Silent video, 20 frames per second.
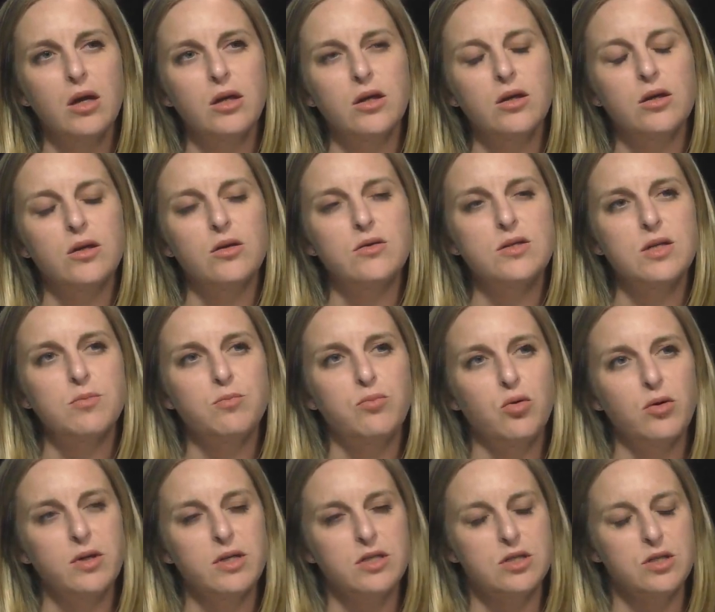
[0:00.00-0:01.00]
You did
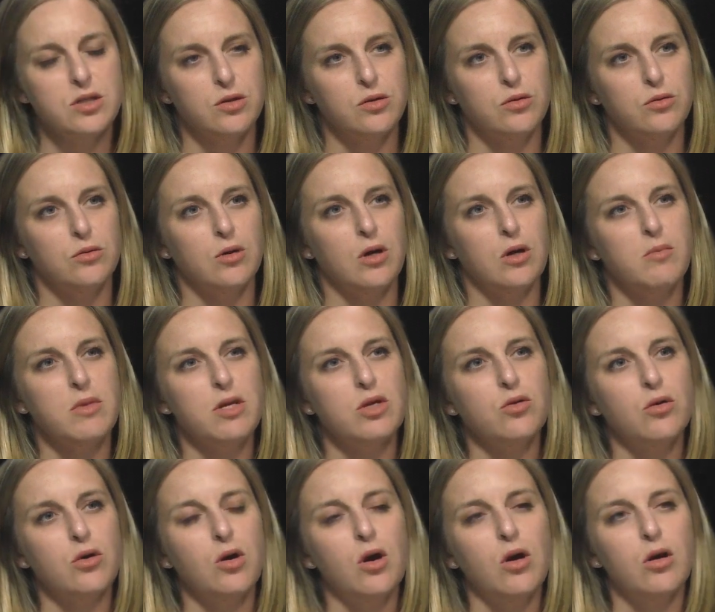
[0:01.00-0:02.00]
point to in
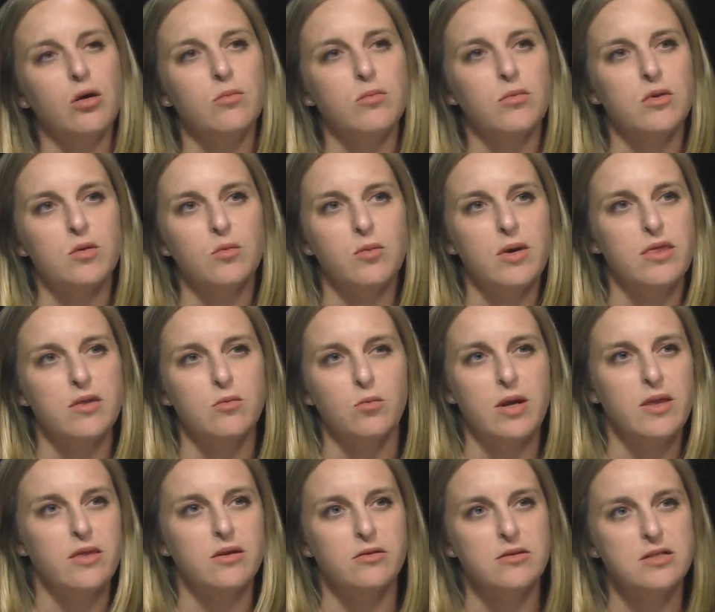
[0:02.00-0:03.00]
your column that
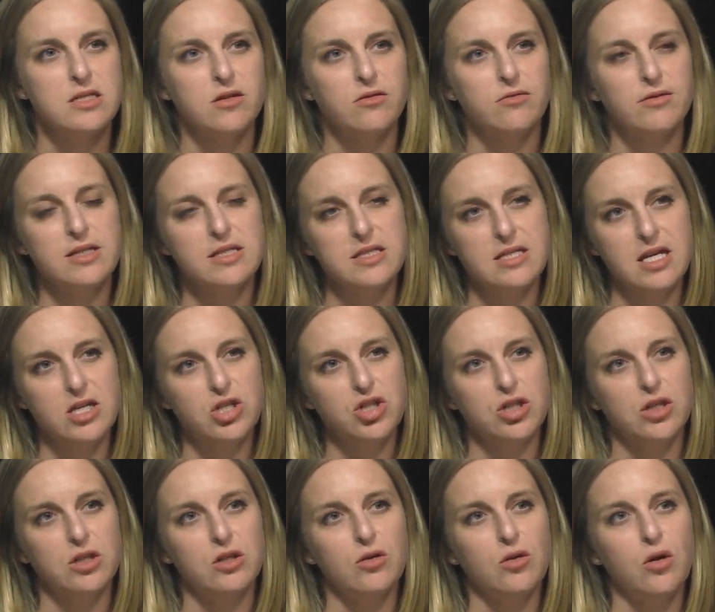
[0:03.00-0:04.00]
when there is a
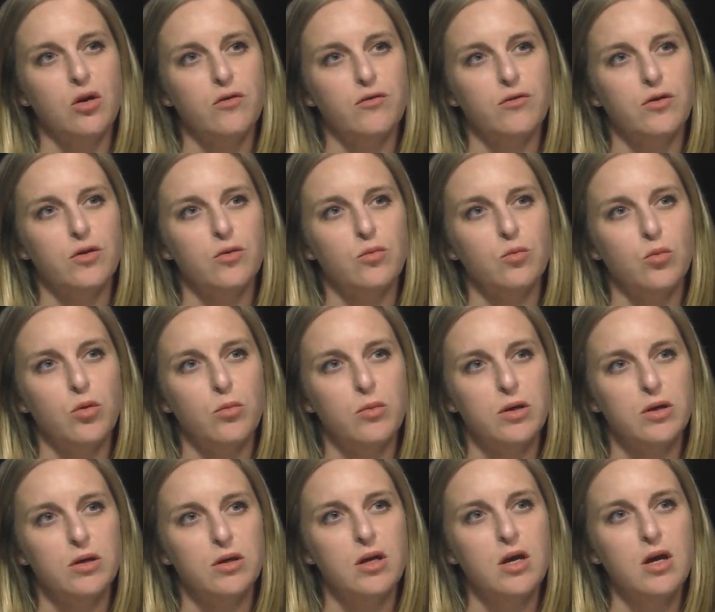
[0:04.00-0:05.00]
recession, often
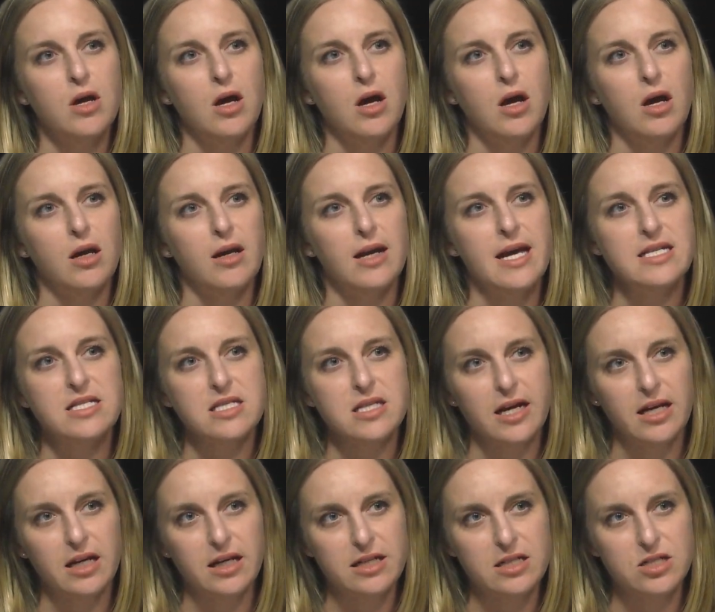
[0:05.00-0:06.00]
women are less
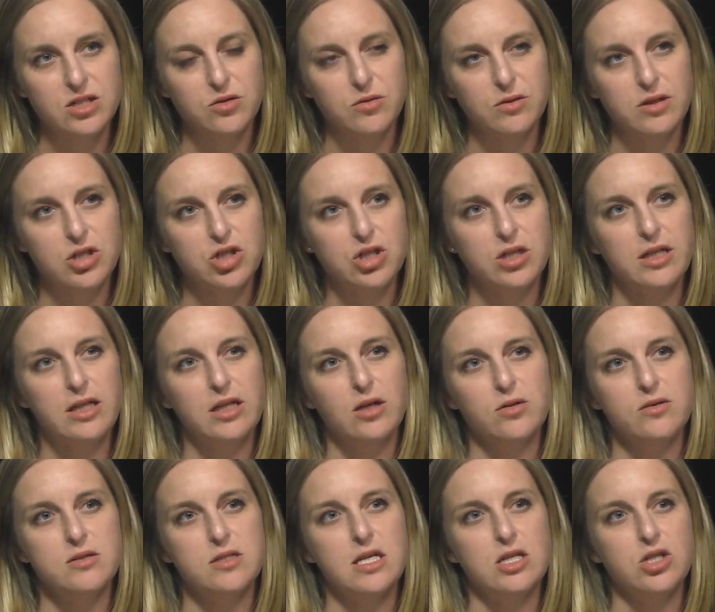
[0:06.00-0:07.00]
likely to initially
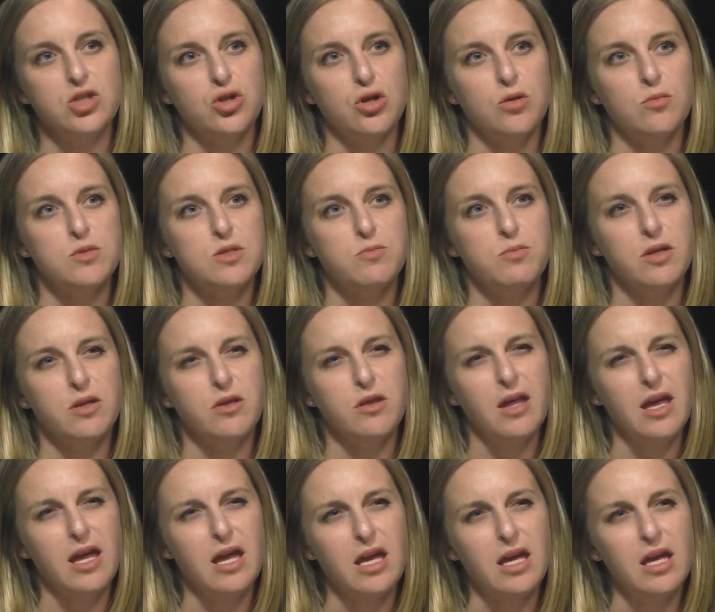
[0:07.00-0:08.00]
lose their jobs, but
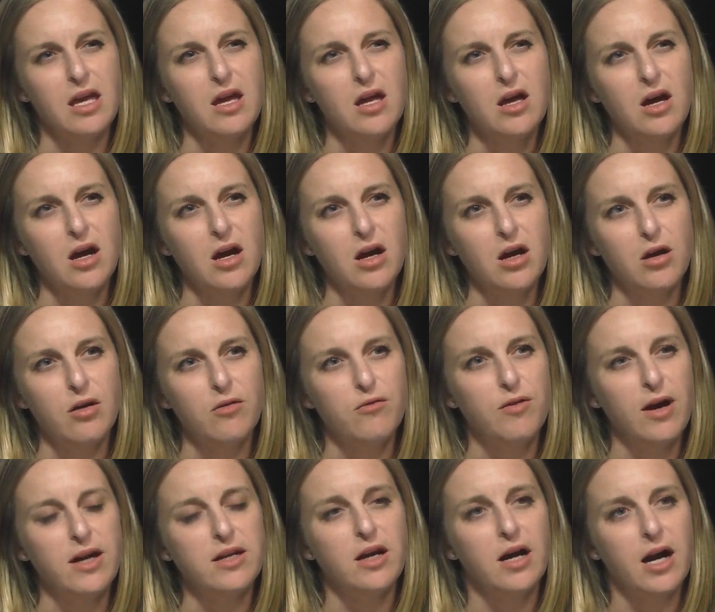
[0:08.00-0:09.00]
they
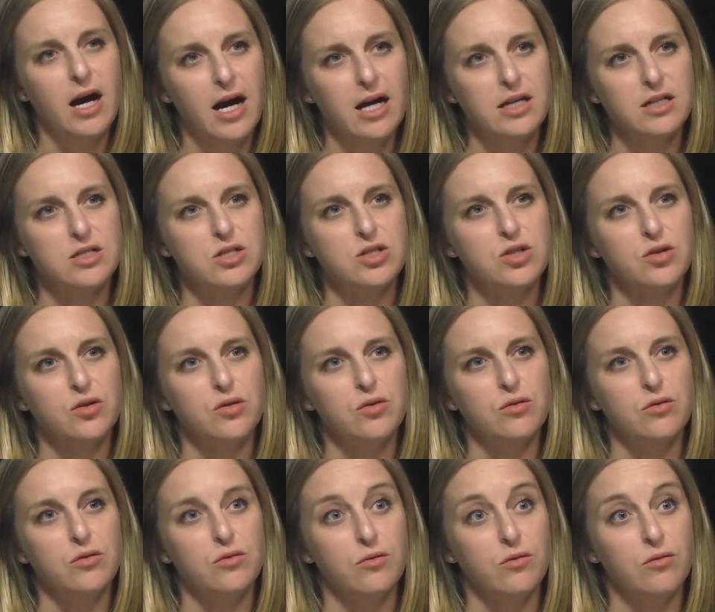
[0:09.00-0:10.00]
find it harder
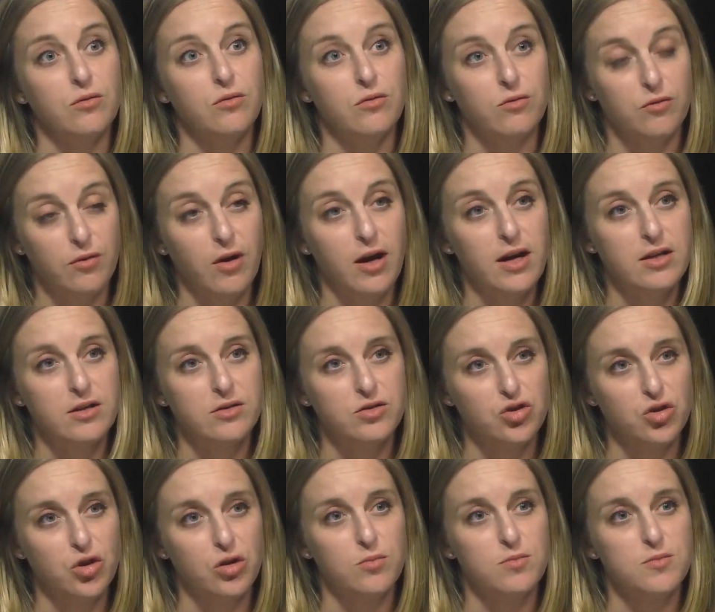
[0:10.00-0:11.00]
to find
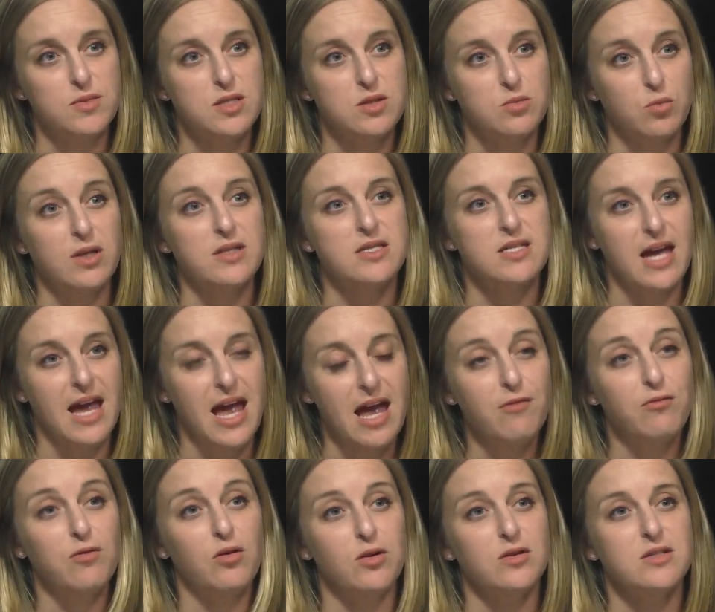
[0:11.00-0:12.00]
jobs once they
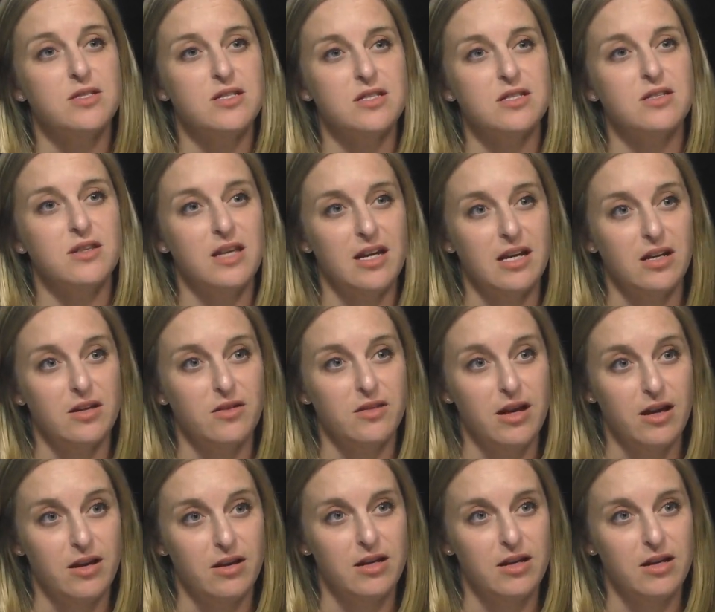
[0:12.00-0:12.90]
have lost their